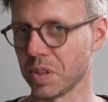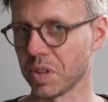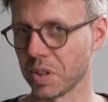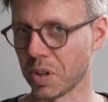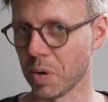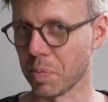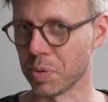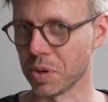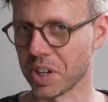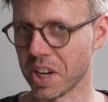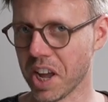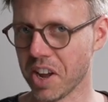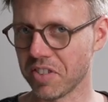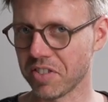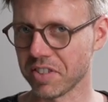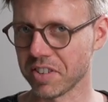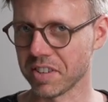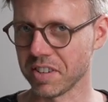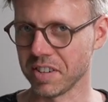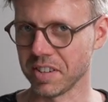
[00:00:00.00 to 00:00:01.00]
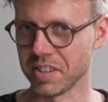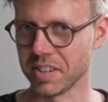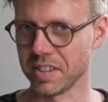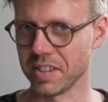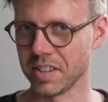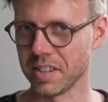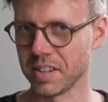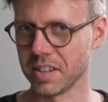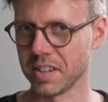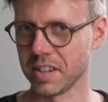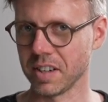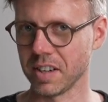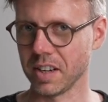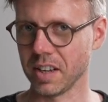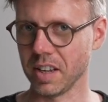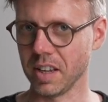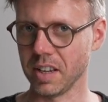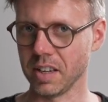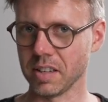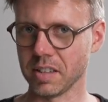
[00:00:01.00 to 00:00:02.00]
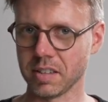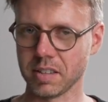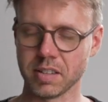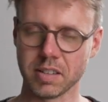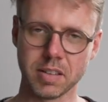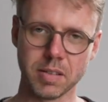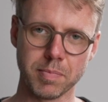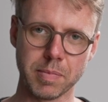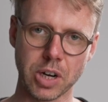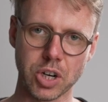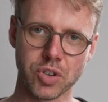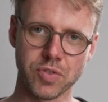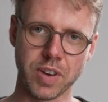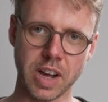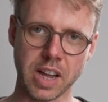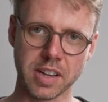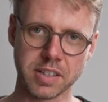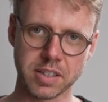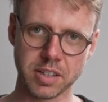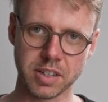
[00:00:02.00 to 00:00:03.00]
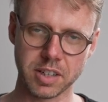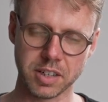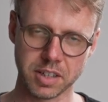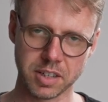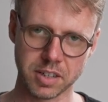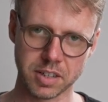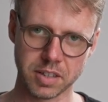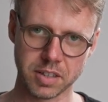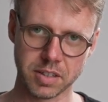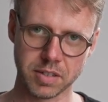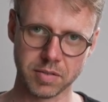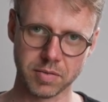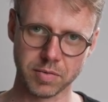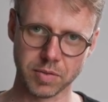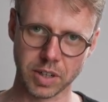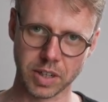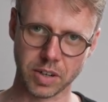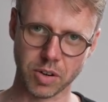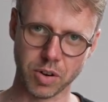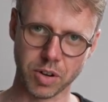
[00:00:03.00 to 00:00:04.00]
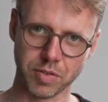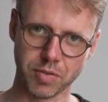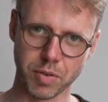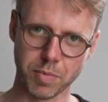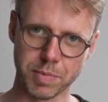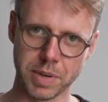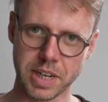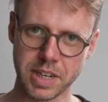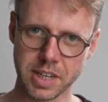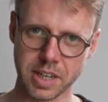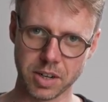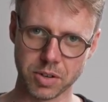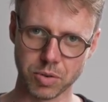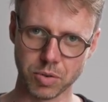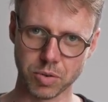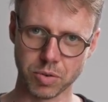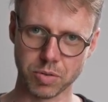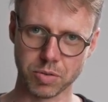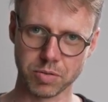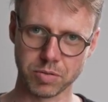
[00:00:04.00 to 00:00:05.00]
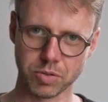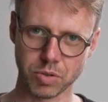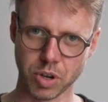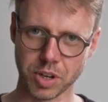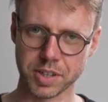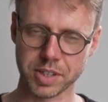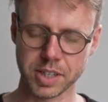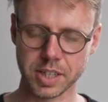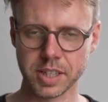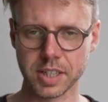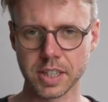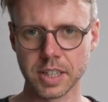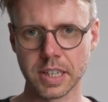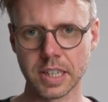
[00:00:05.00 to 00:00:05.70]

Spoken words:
computation is much faster, going from linear to constant.